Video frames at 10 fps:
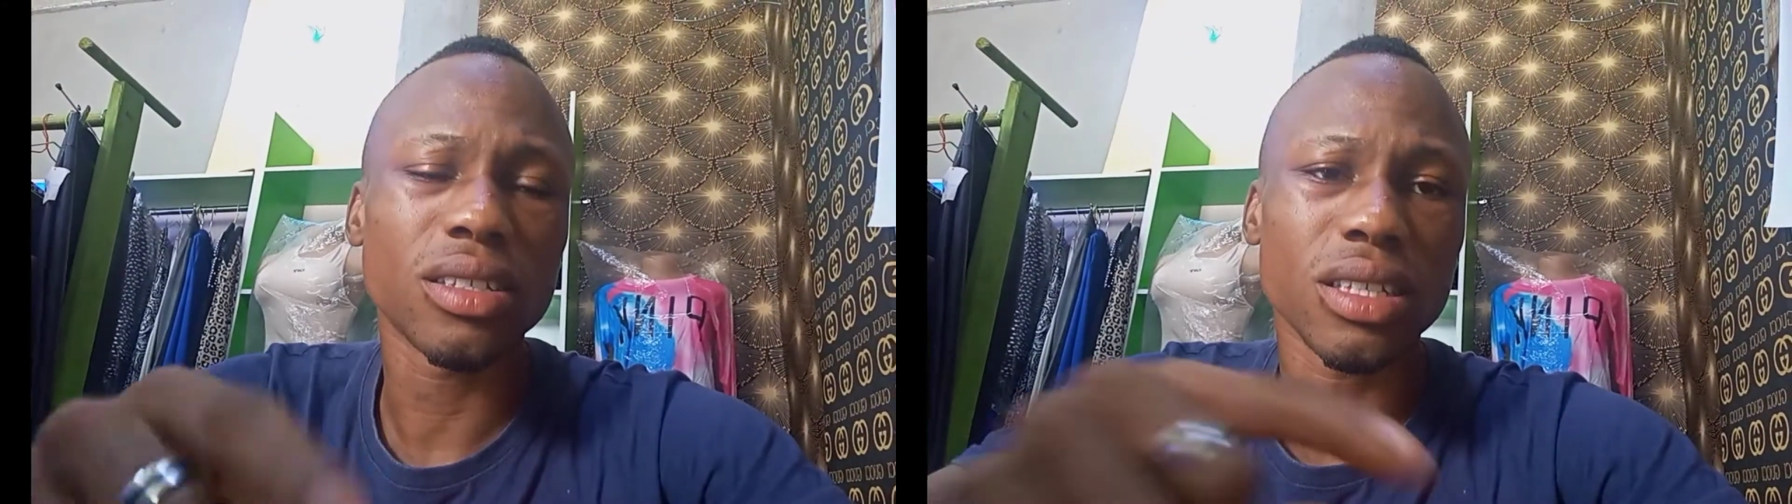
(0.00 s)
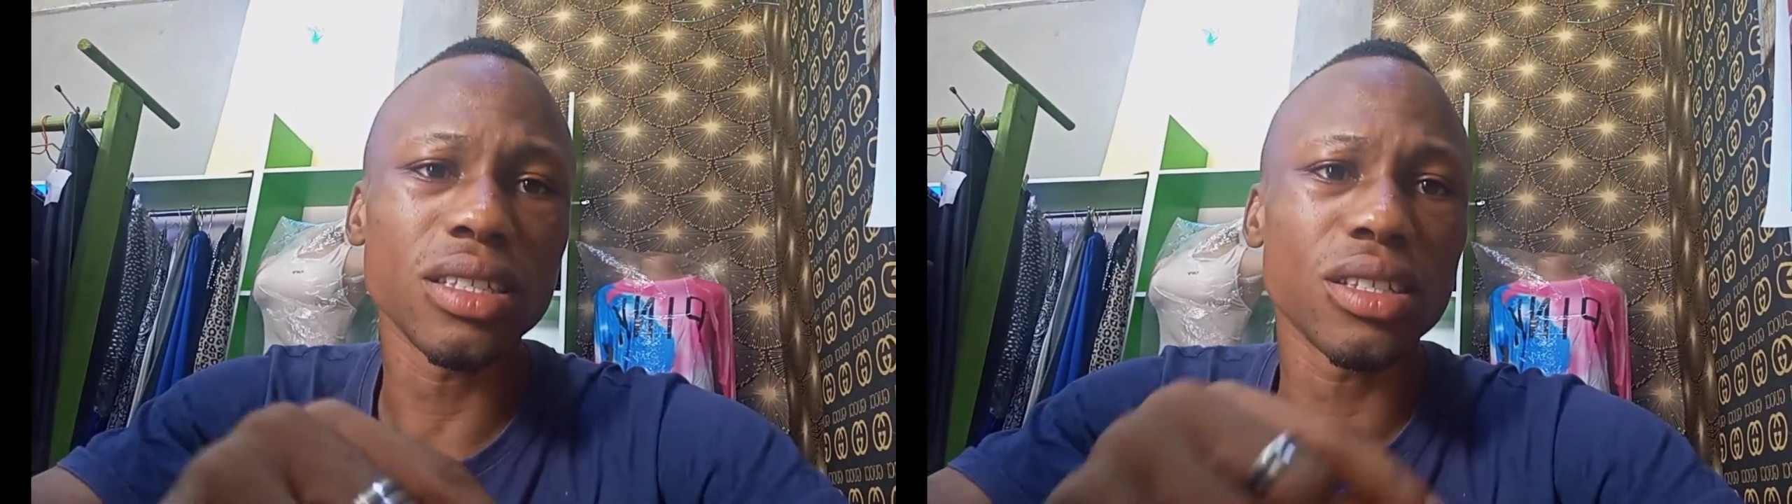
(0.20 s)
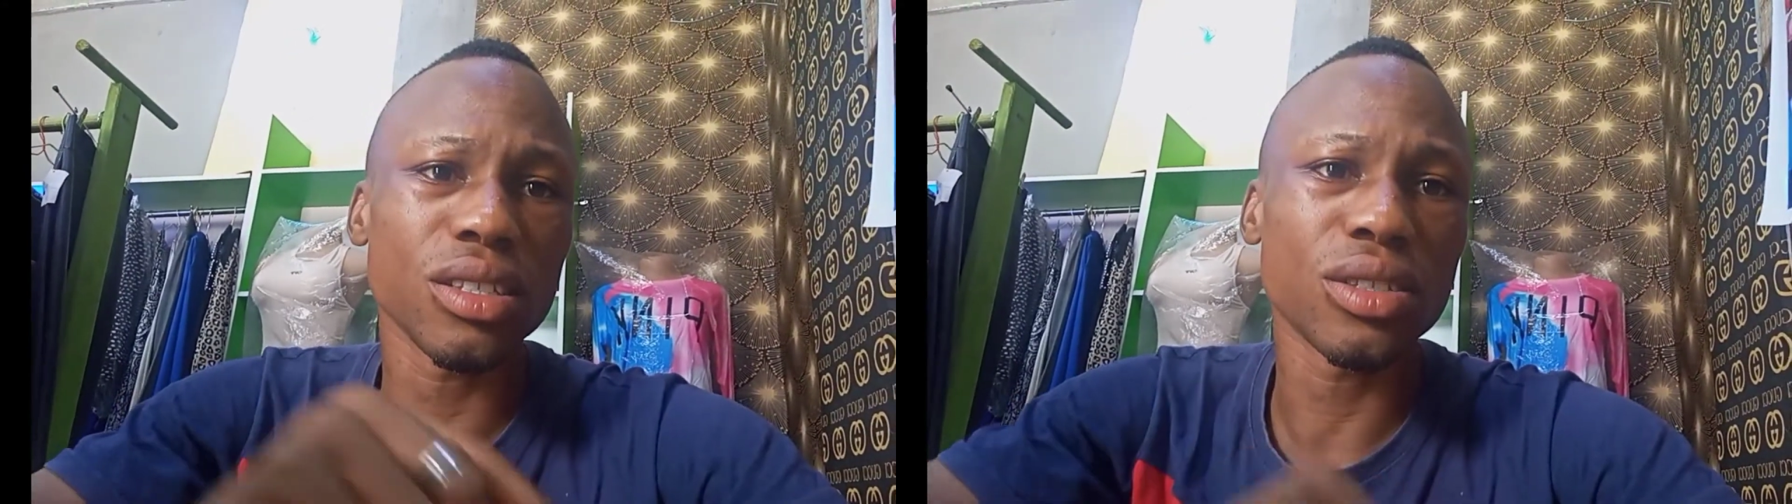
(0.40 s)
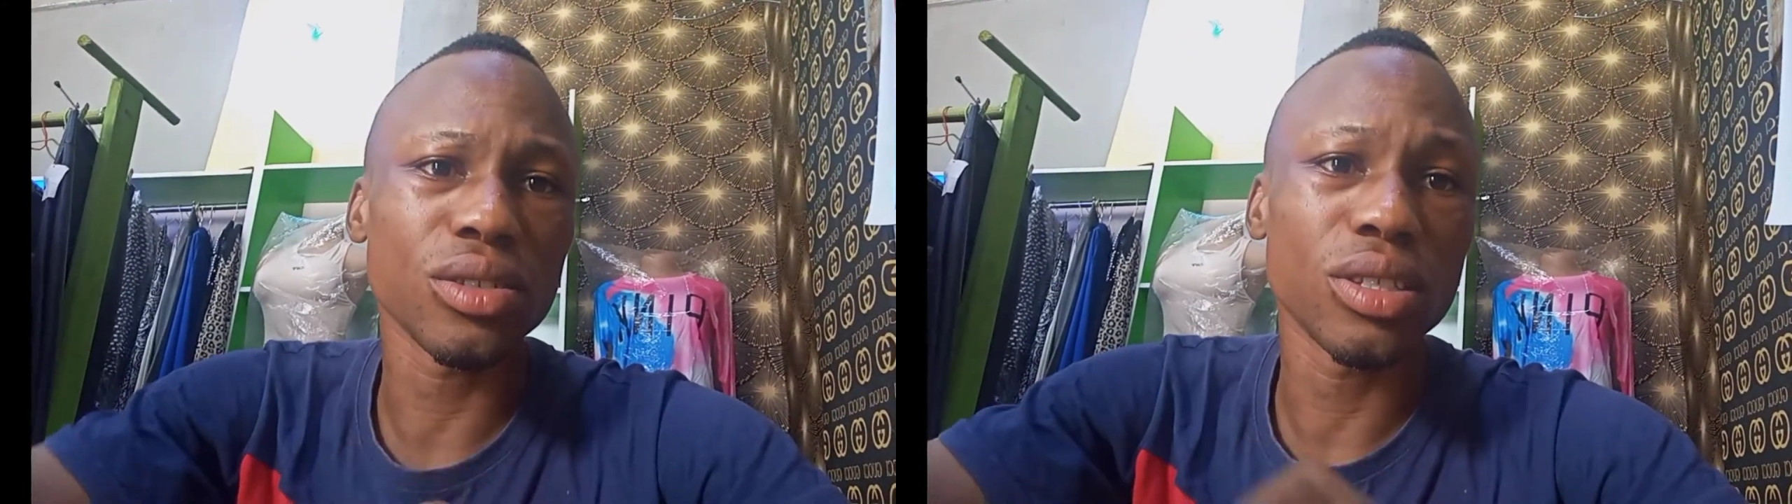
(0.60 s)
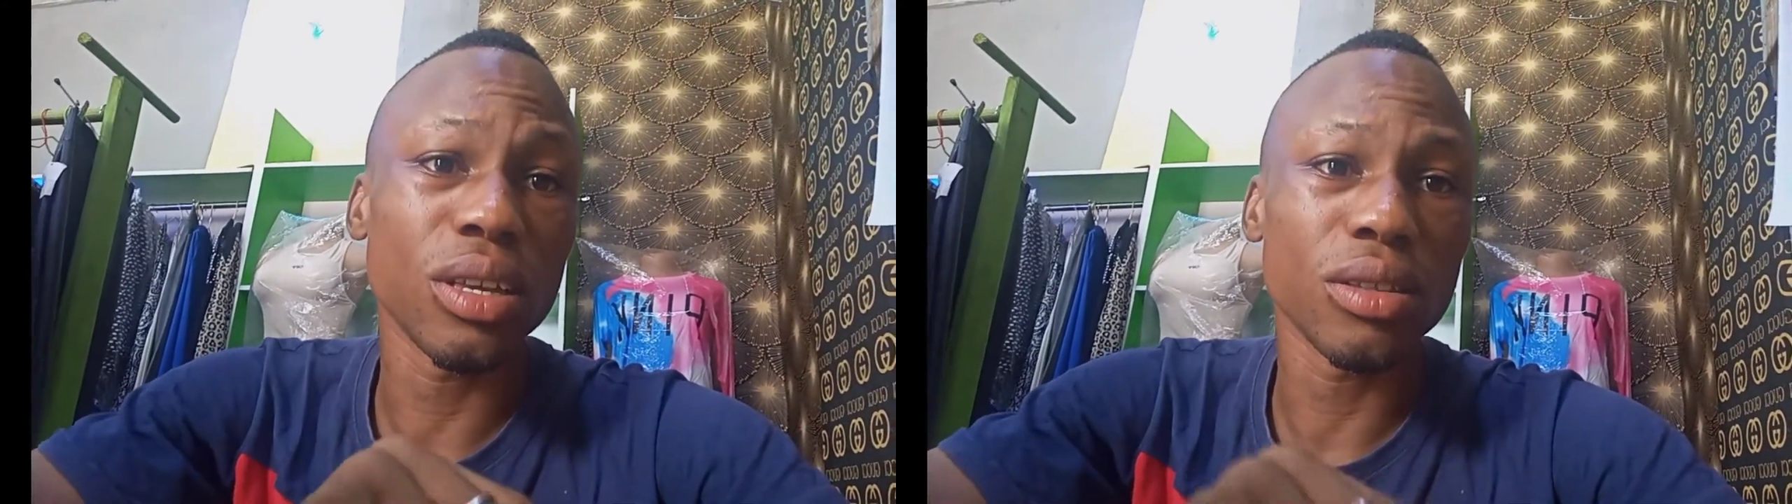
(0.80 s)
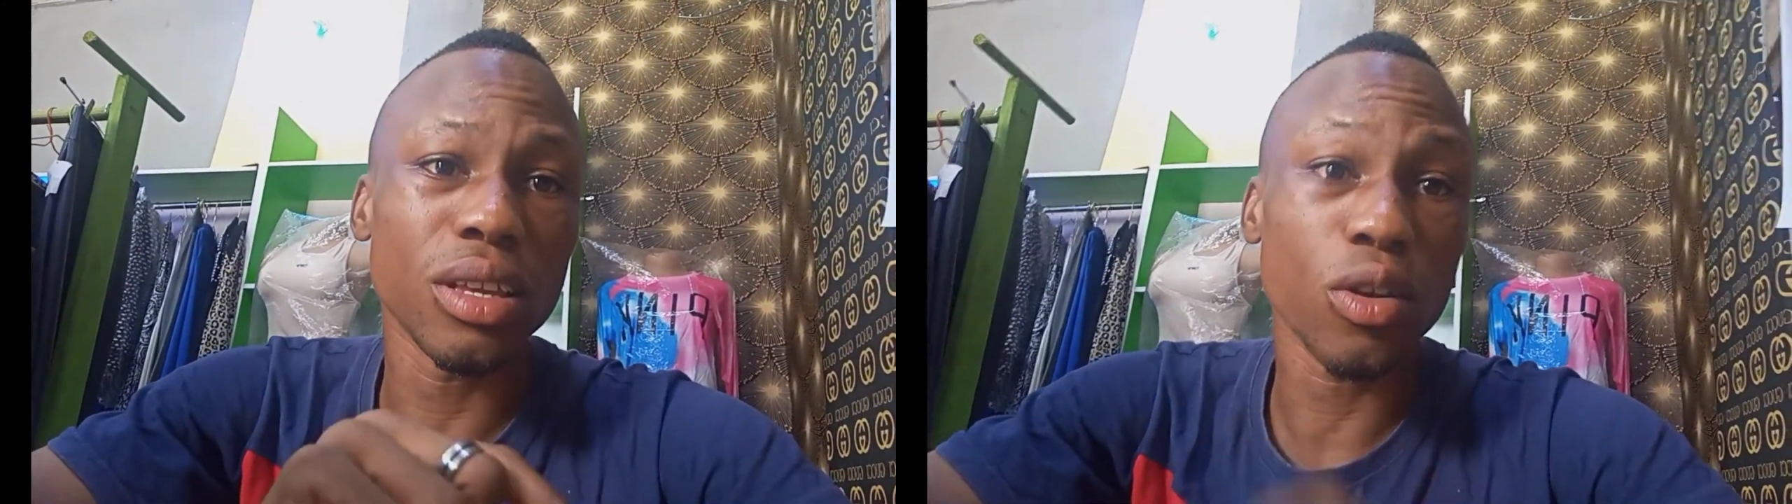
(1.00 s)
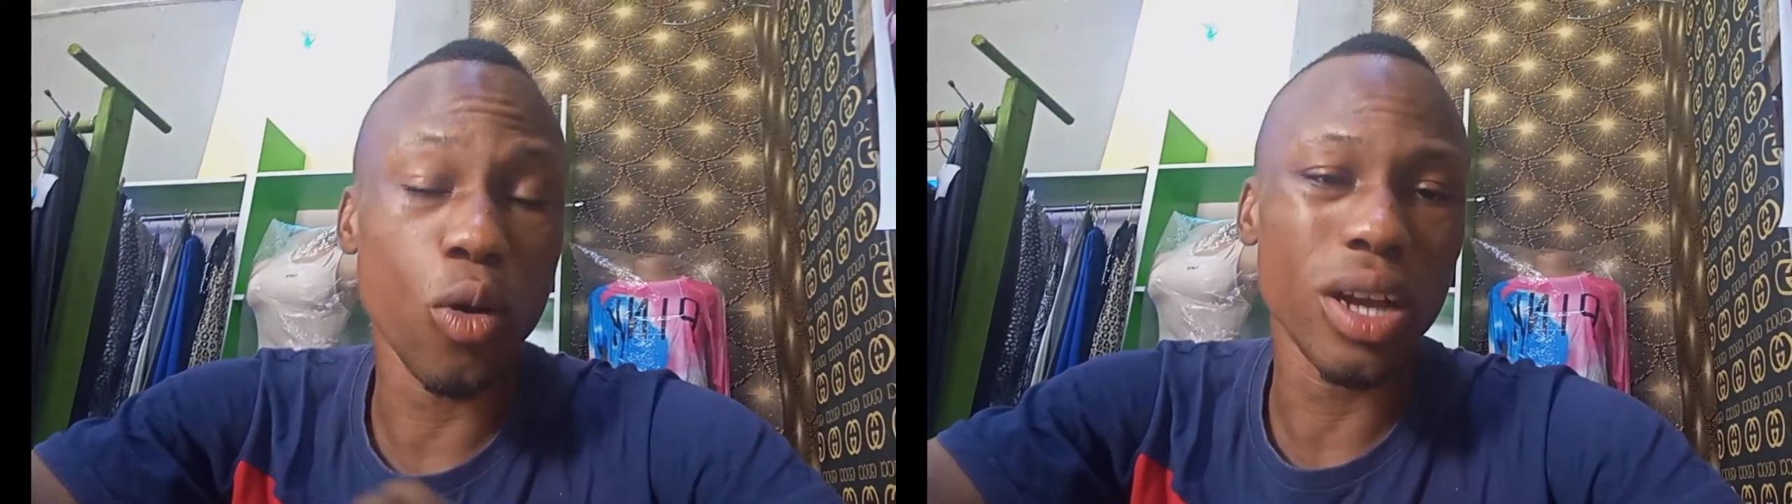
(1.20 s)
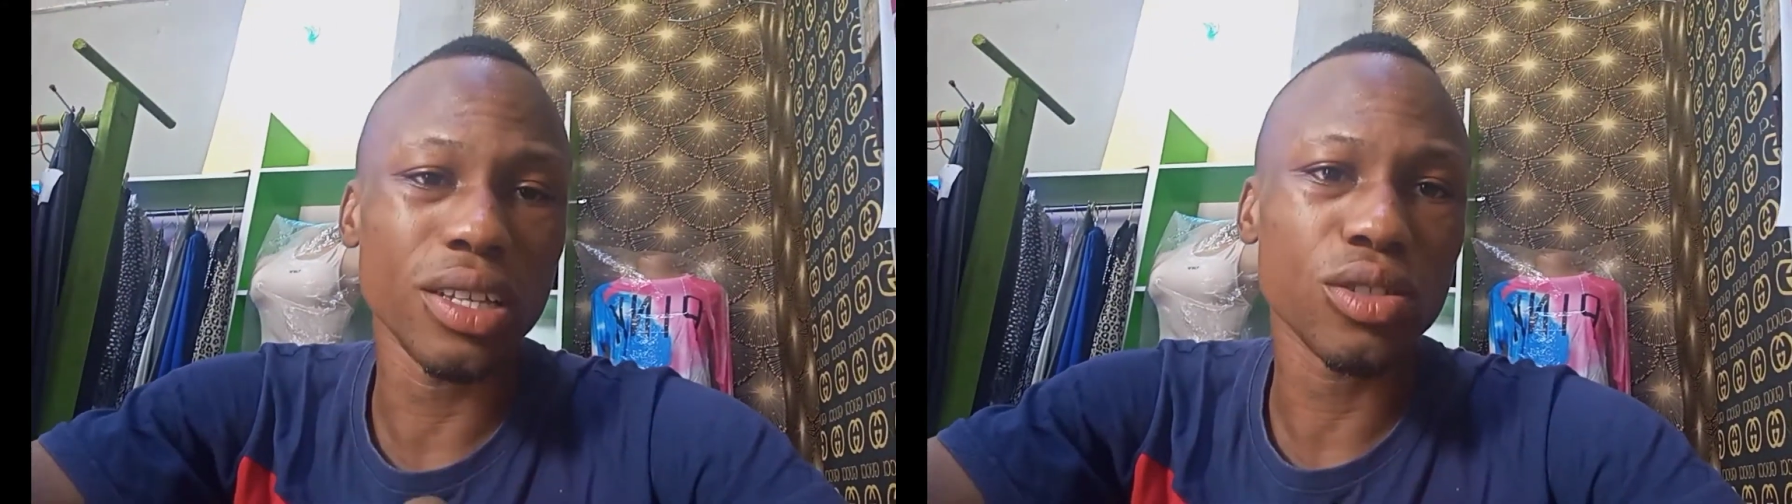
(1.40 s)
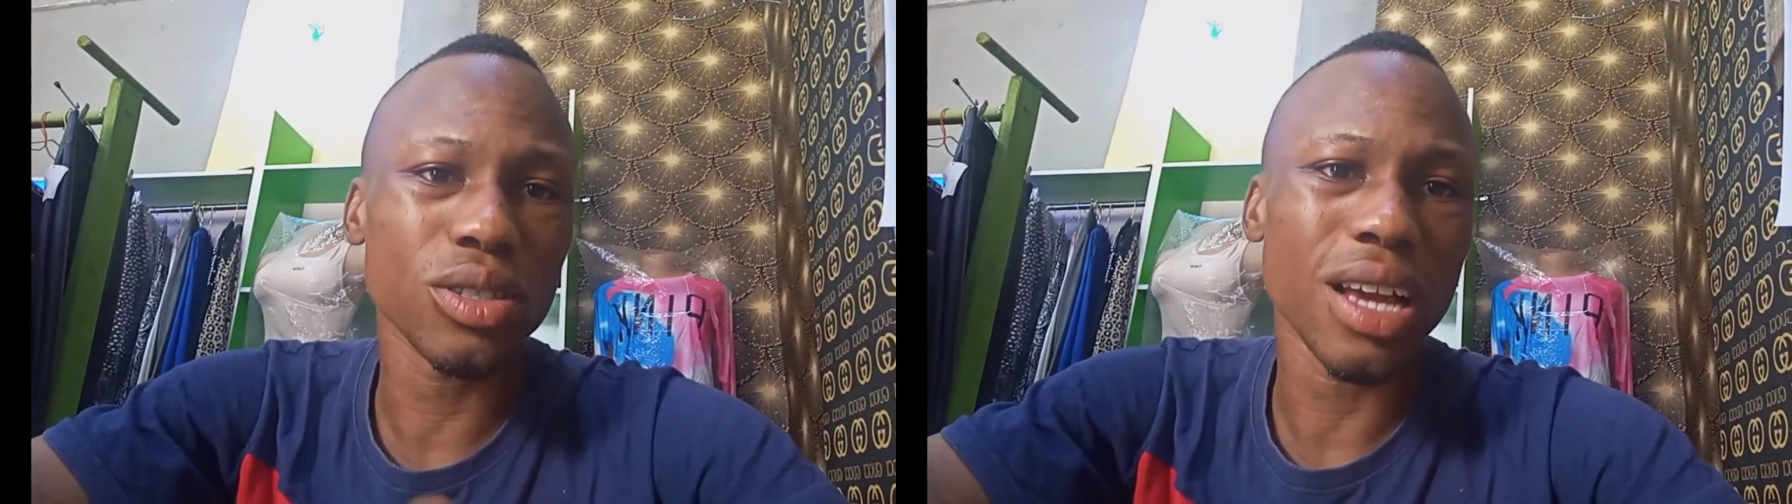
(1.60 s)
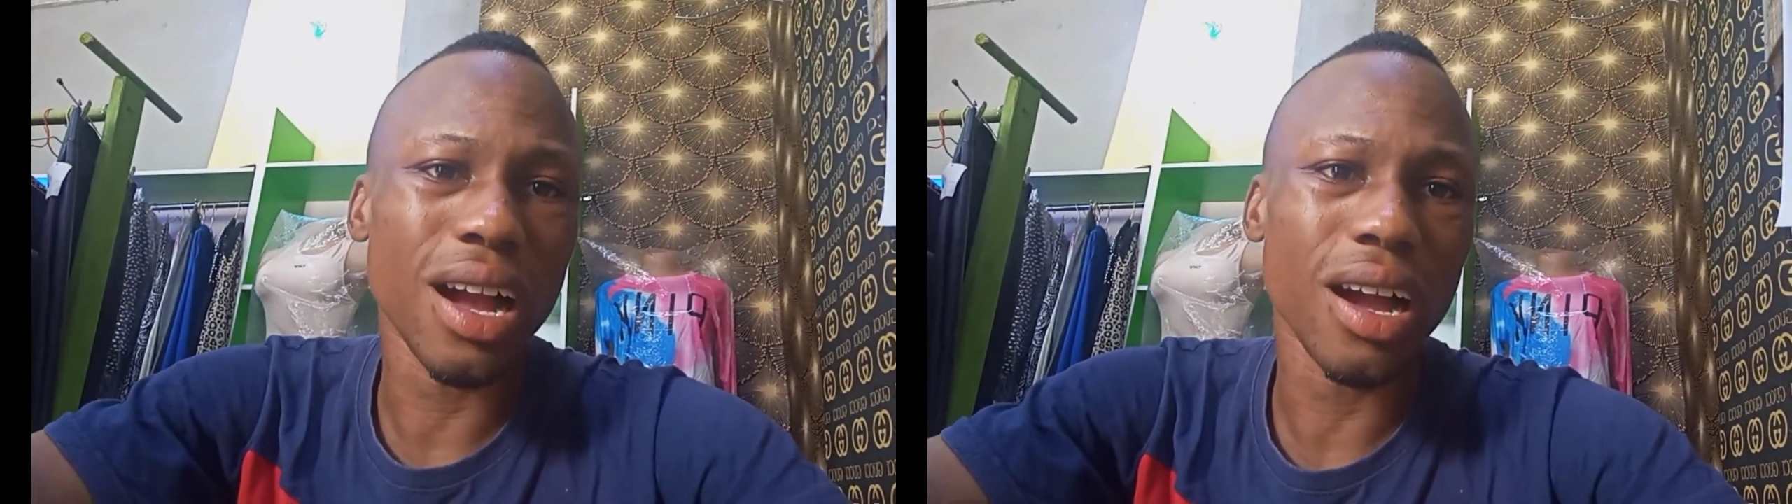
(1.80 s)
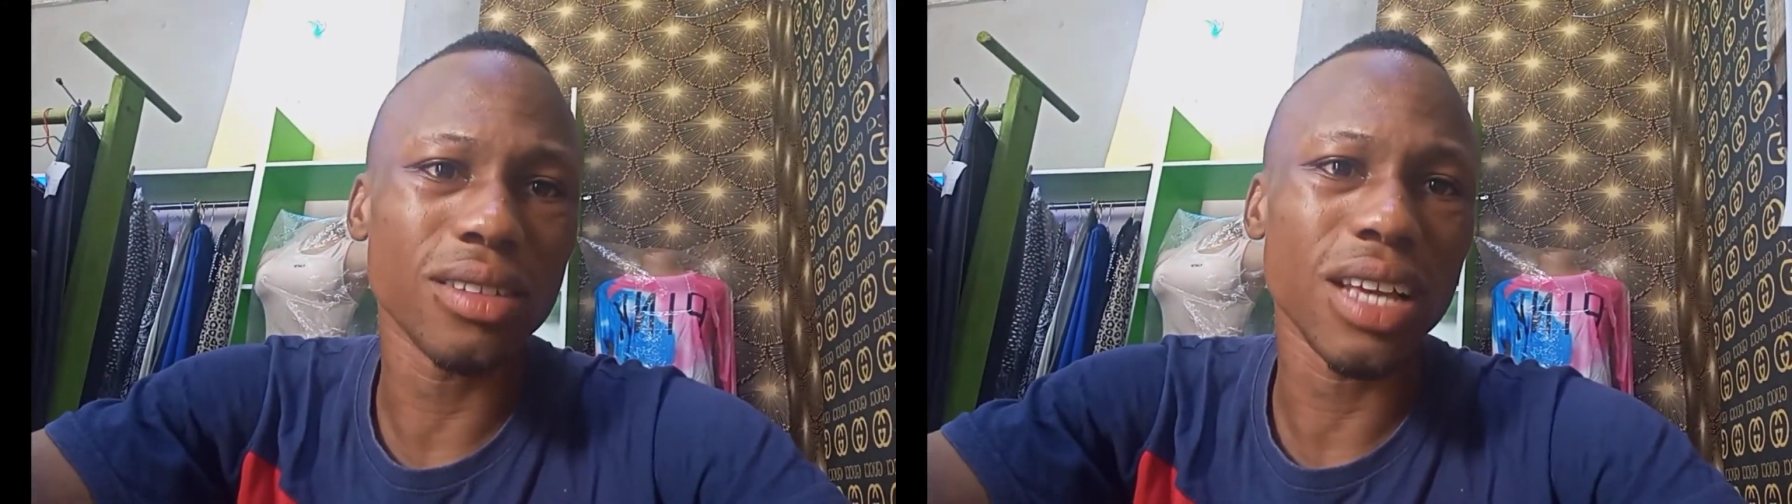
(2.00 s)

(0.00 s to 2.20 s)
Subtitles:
sent it into the coin into the account,